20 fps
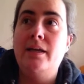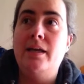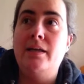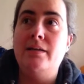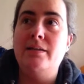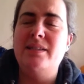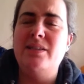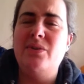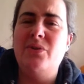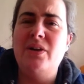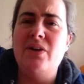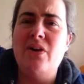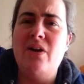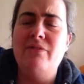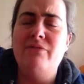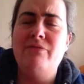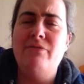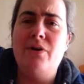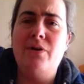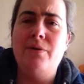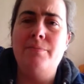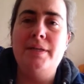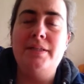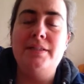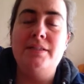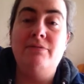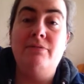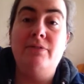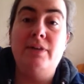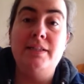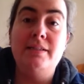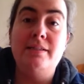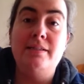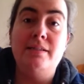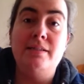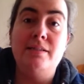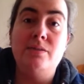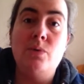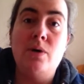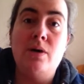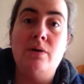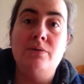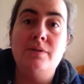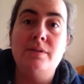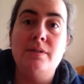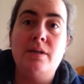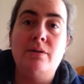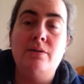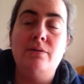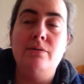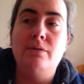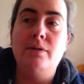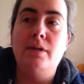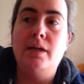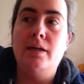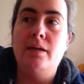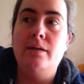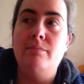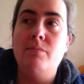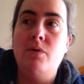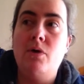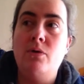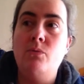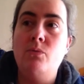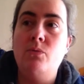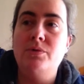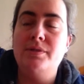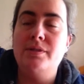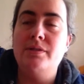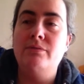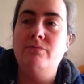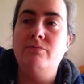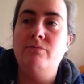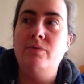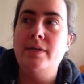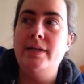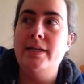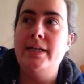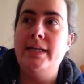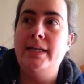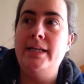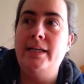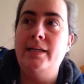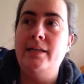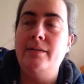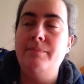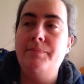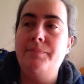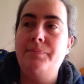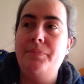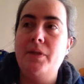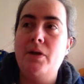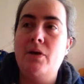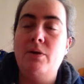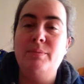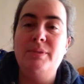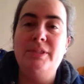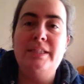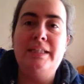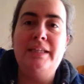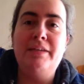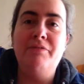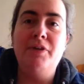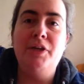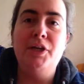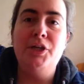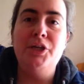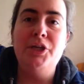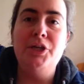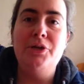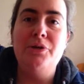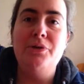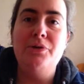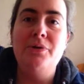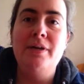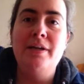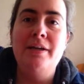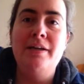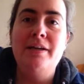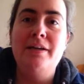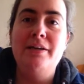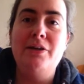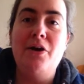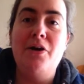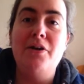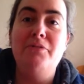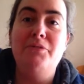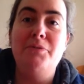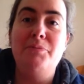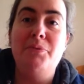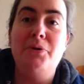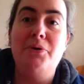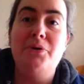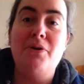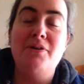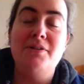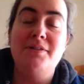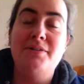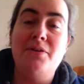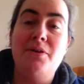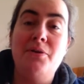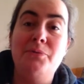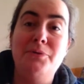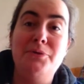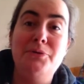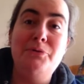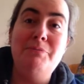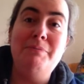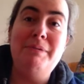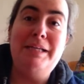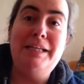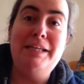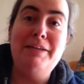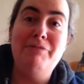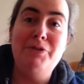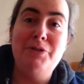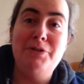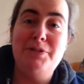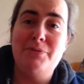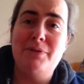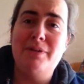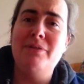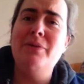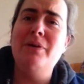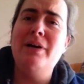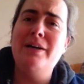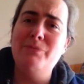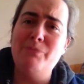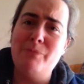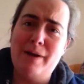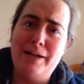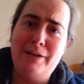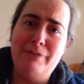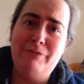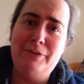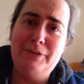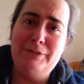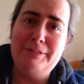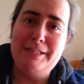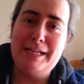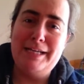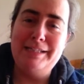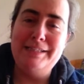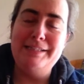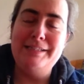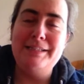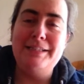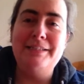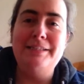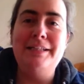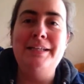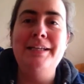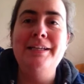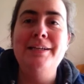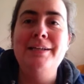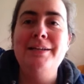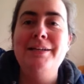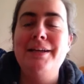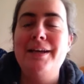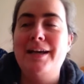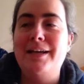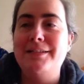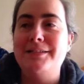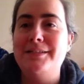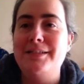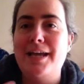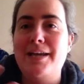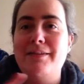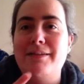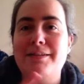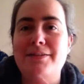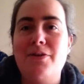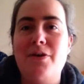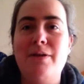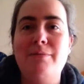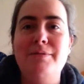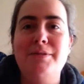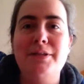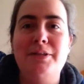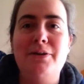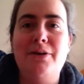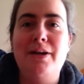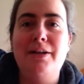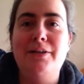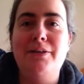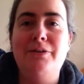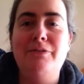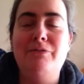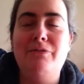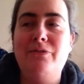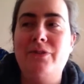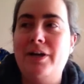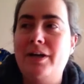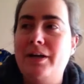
So I kind of felt a bit deflated as well, so I wasn't really up to giving you kind of the podcast that I would normally give you, so I thought I'd wait a few days and take the time to kind of